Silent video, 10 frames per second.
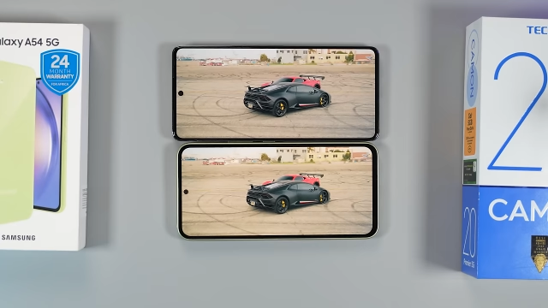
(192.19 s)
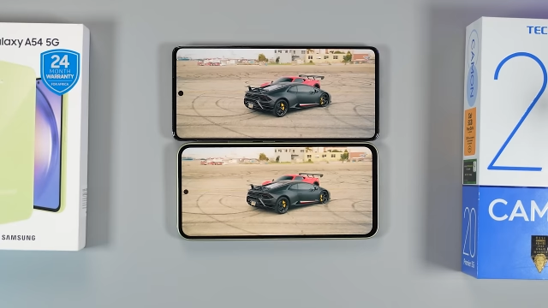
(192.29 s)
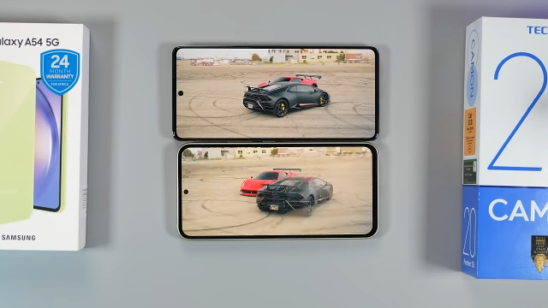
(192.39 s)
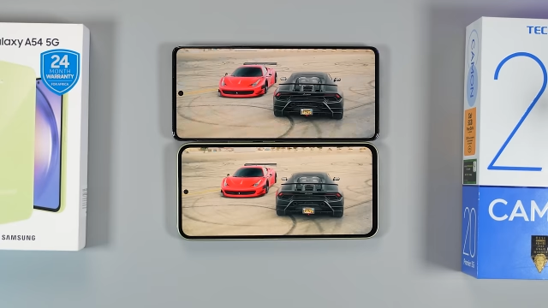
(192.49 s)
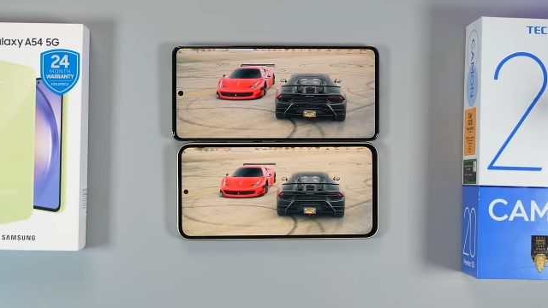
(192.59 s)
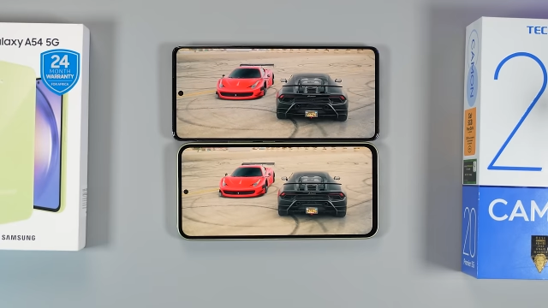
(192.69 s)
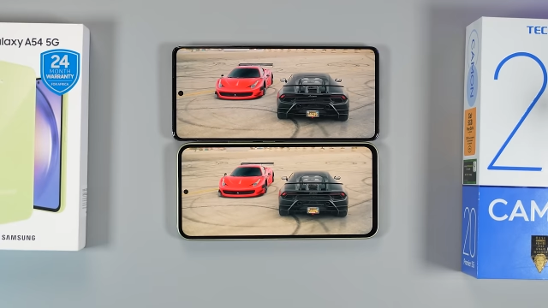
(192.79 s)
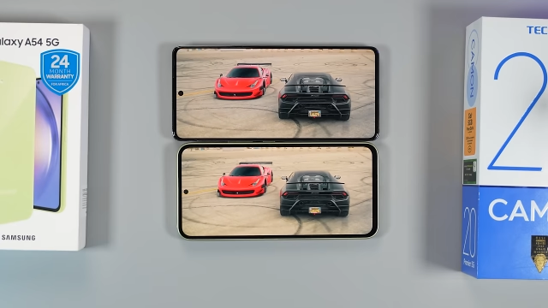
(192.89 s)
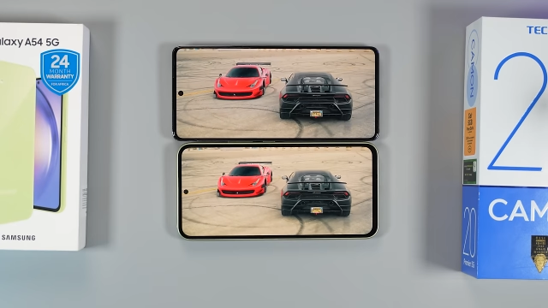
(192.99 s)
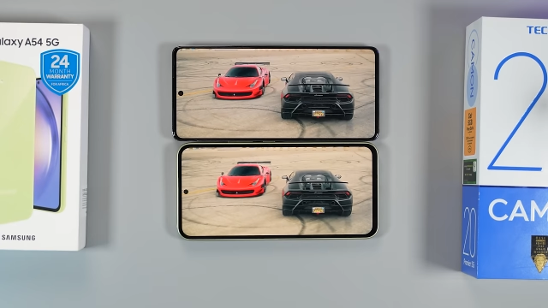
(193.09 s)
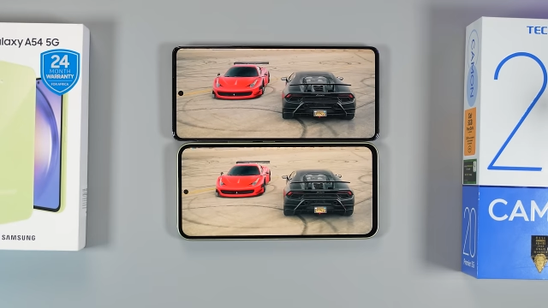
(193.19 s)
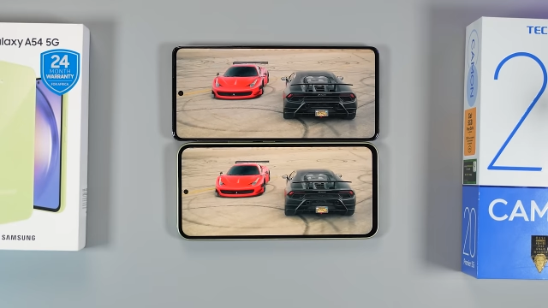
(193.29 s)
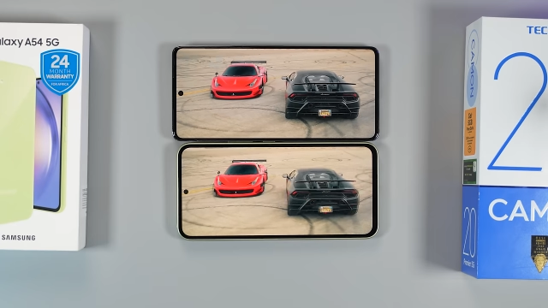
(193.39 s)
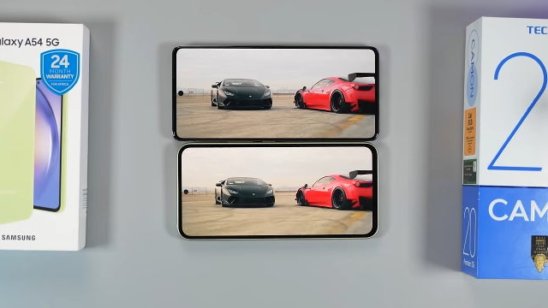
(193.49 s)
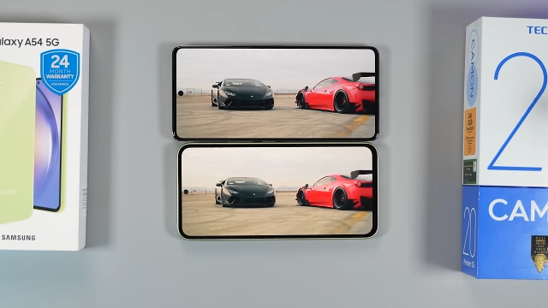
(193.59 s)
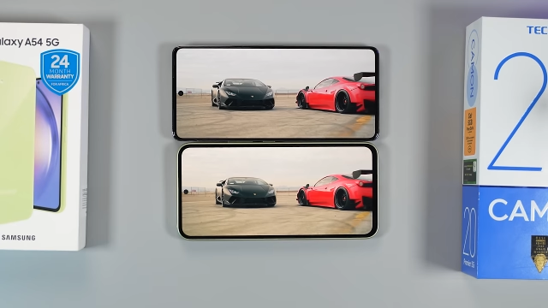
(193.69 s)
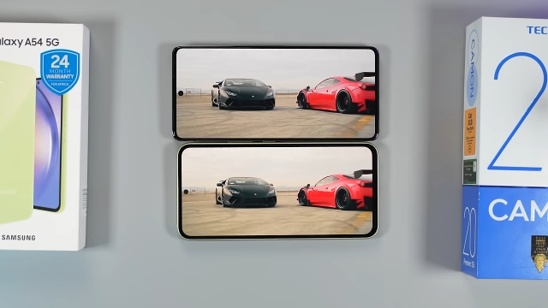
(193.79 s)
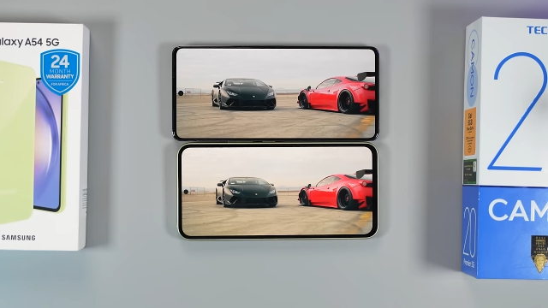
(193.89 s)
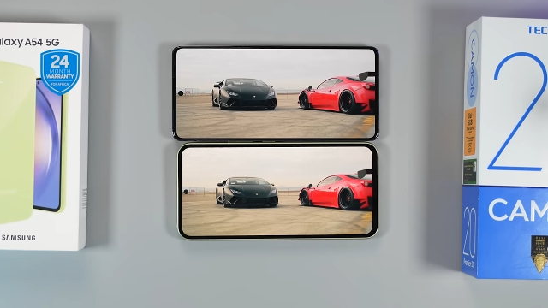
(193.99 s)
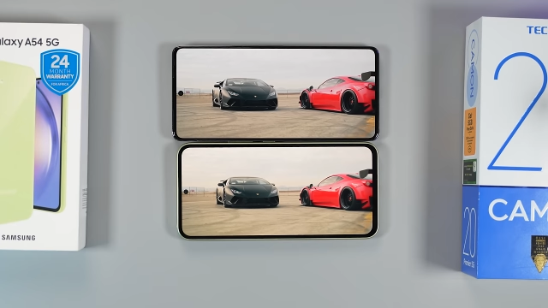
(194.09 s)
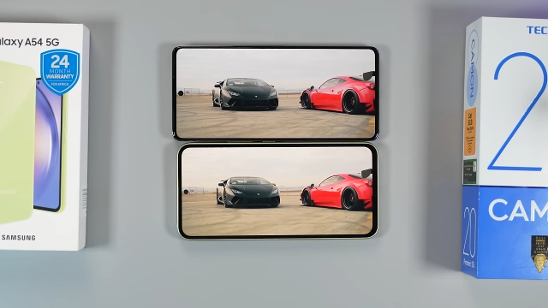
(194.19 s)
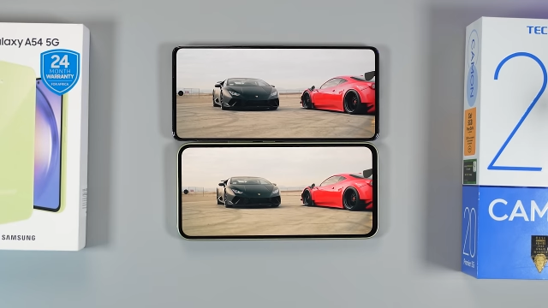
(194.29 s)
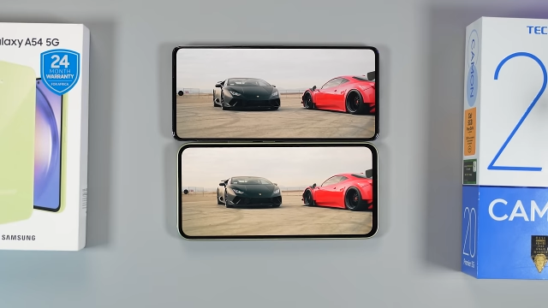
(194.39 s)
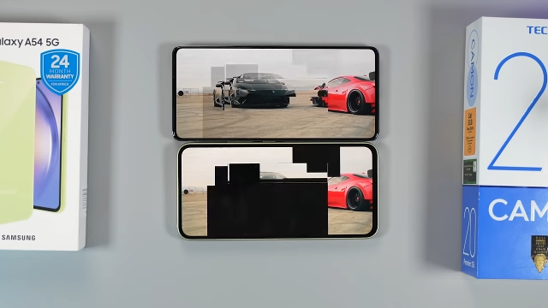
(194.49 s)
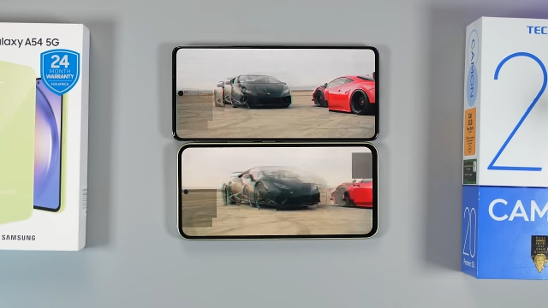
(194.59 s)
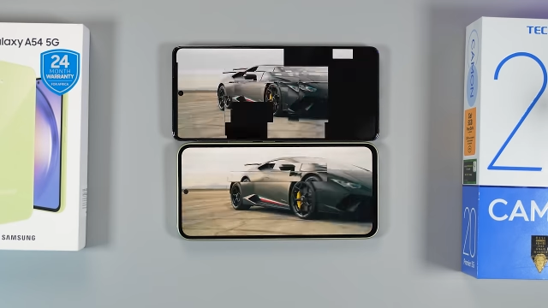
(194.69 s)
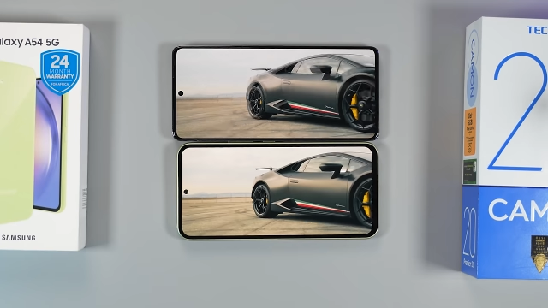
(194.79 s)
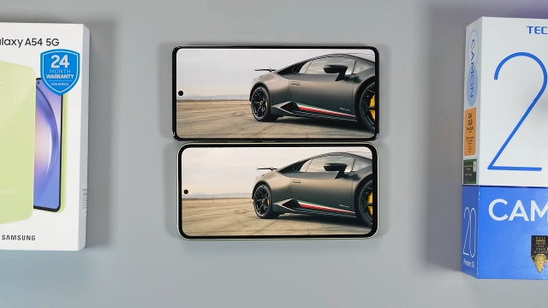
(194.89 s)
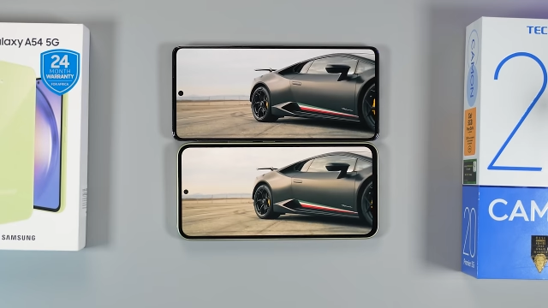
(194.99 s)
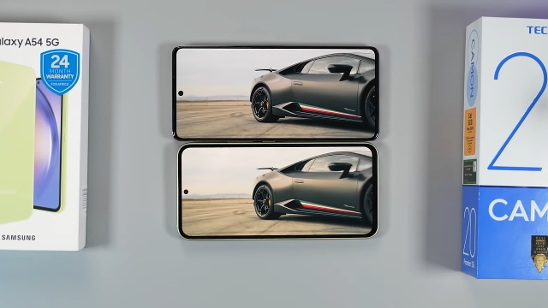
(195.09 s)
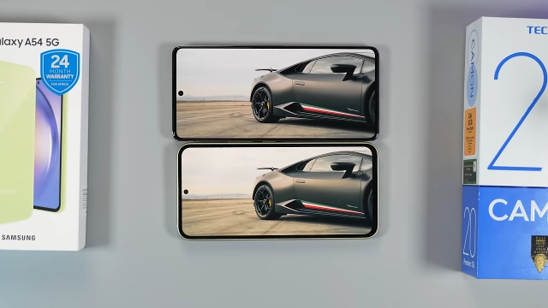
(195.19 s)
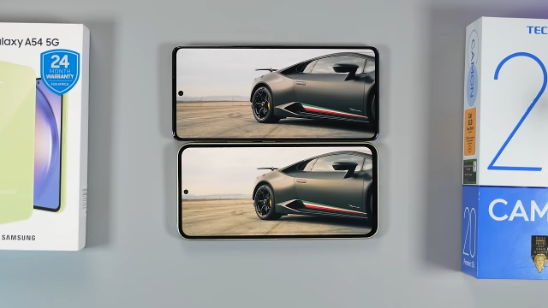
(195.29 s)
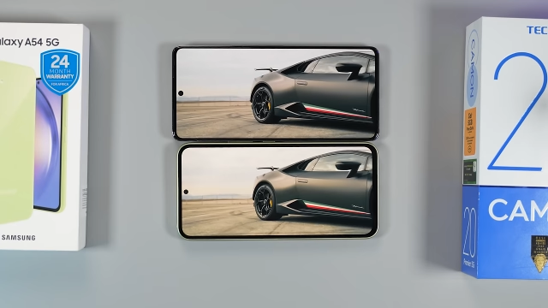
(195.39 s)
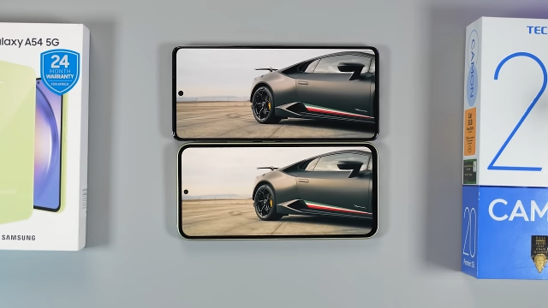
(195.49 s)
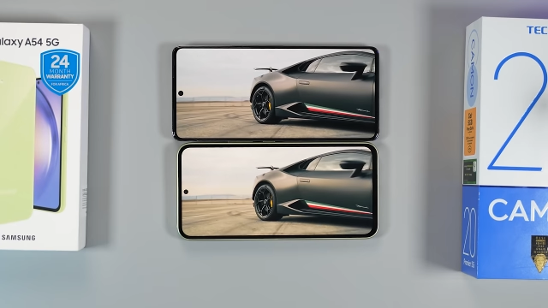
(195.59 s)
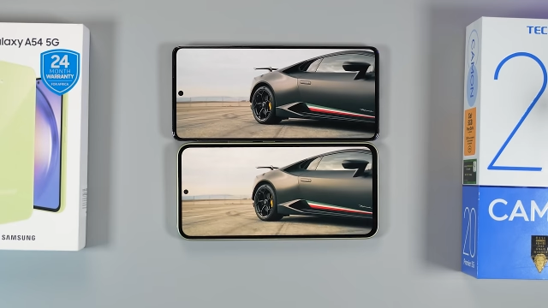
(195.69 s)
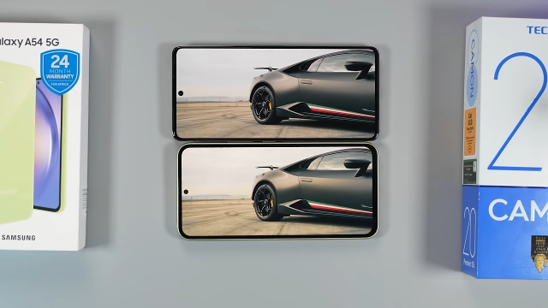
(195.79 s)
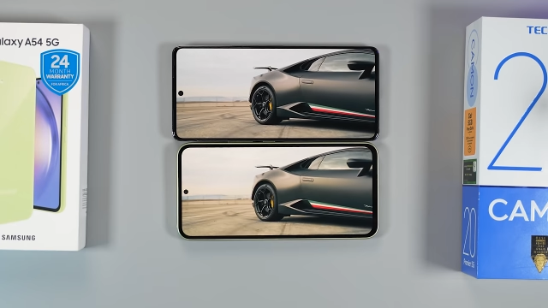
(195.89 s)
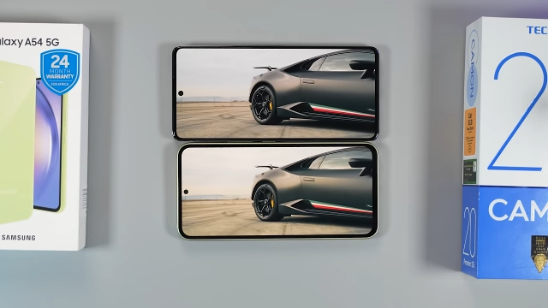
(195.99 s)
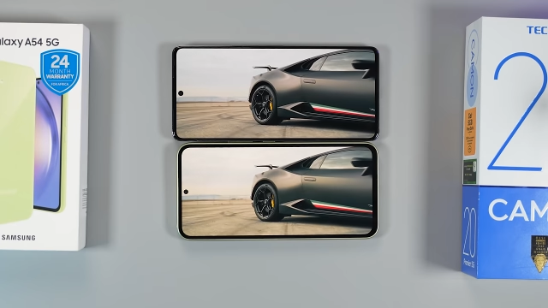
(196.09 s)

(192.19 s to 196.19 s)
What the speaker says: Nobody's mouth can be seen.